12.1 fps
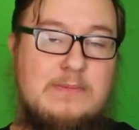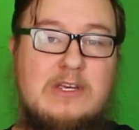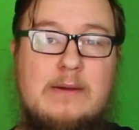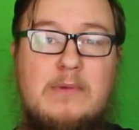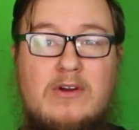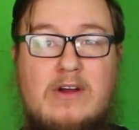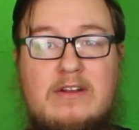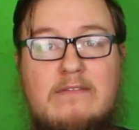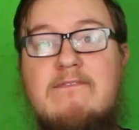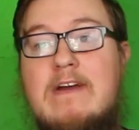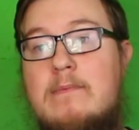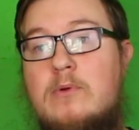should be coming around in
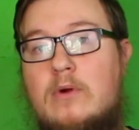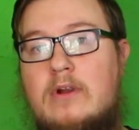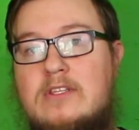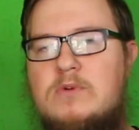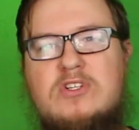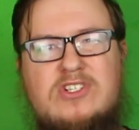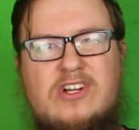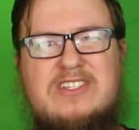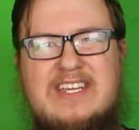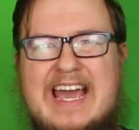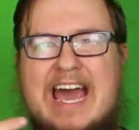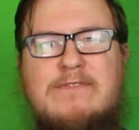February. You should start
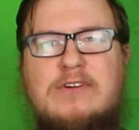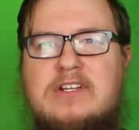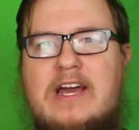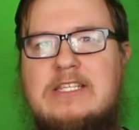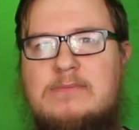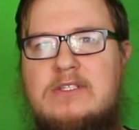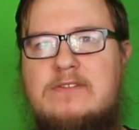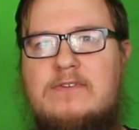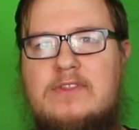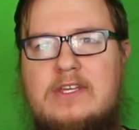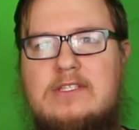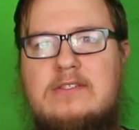seeing advertisements
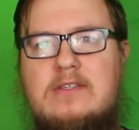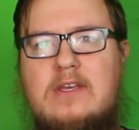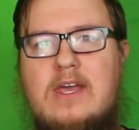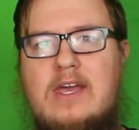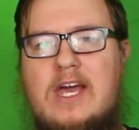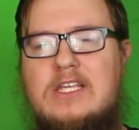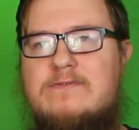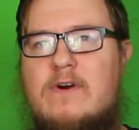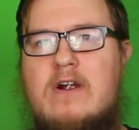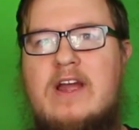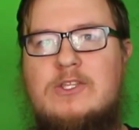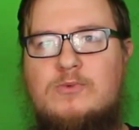for this as
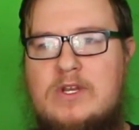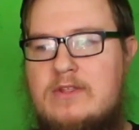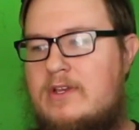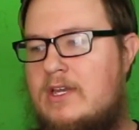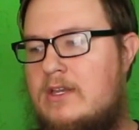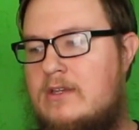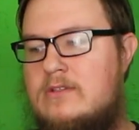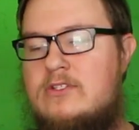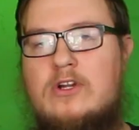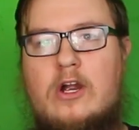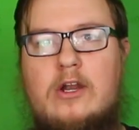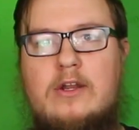far as when you can
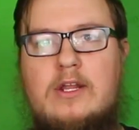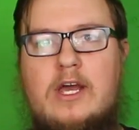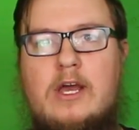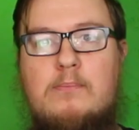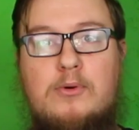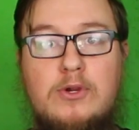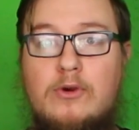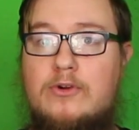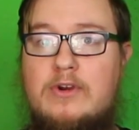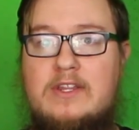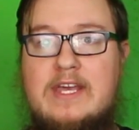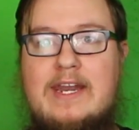start uh,
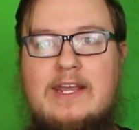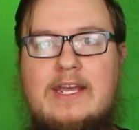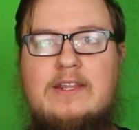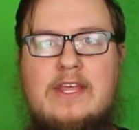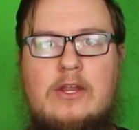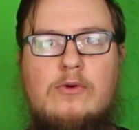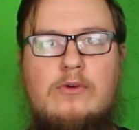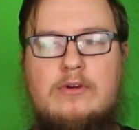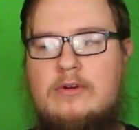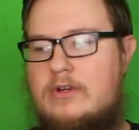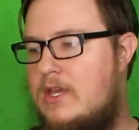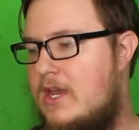pre-ordering that and getting that
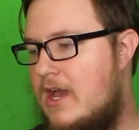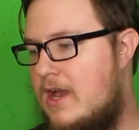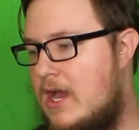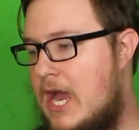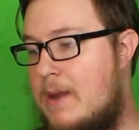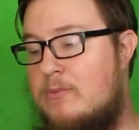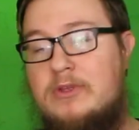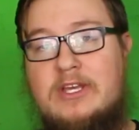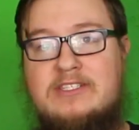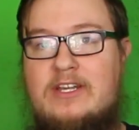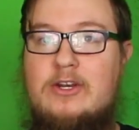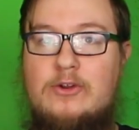ordered. Uh, I'm really
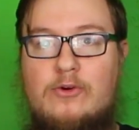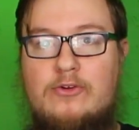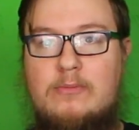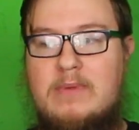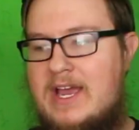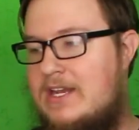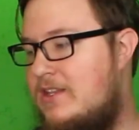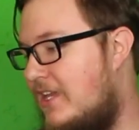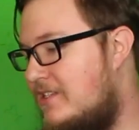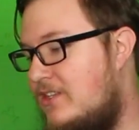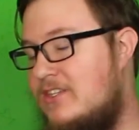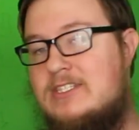excited to order mine. Like
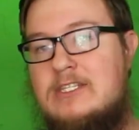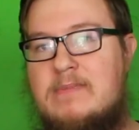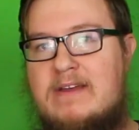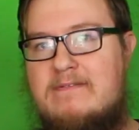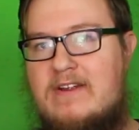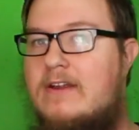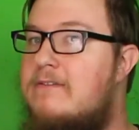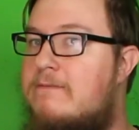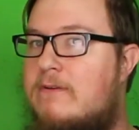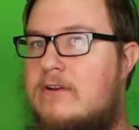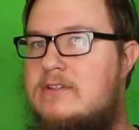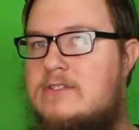I said, this is my very
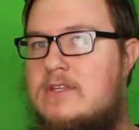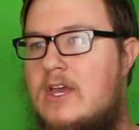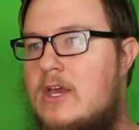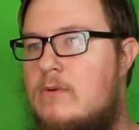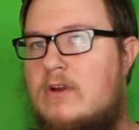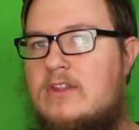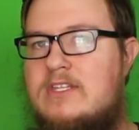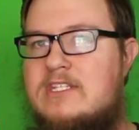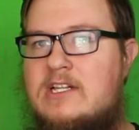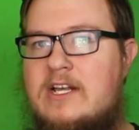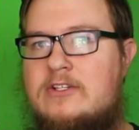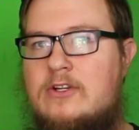first one of these
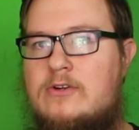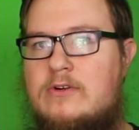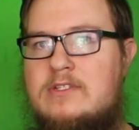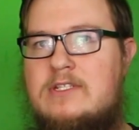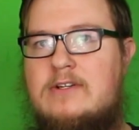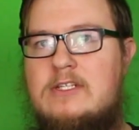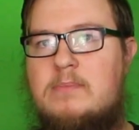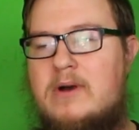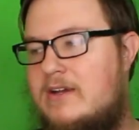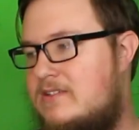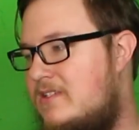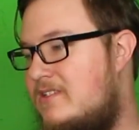Collector Core series
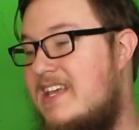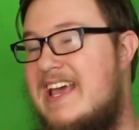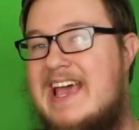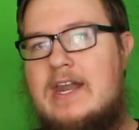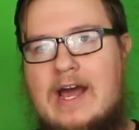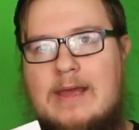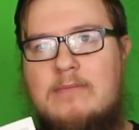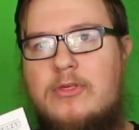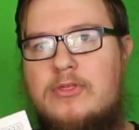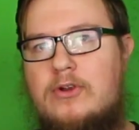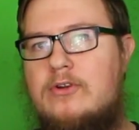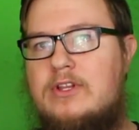boxes, and I'm
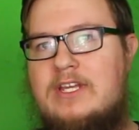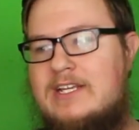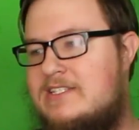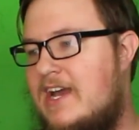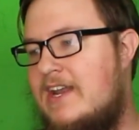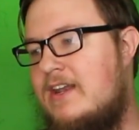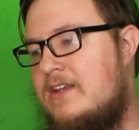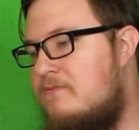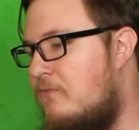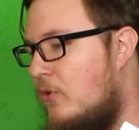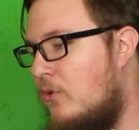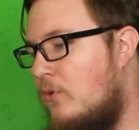thoroughly excited
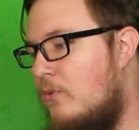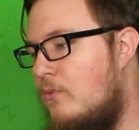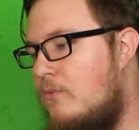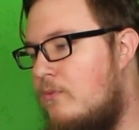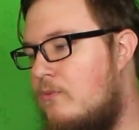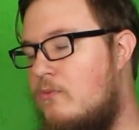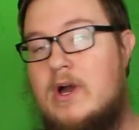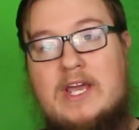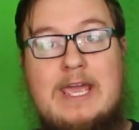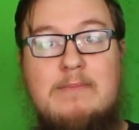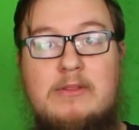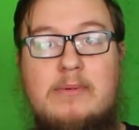for
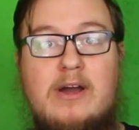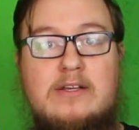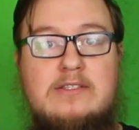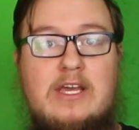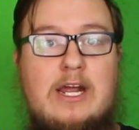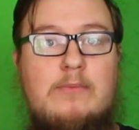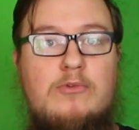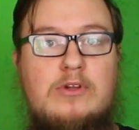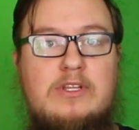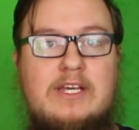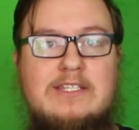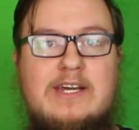what came in the box, and I'm
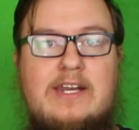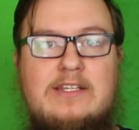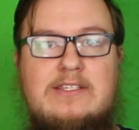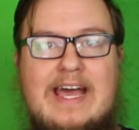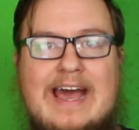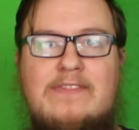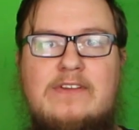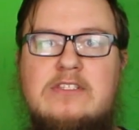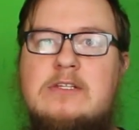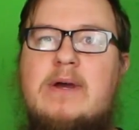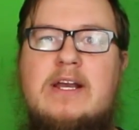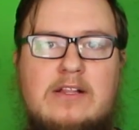really excited to add these to my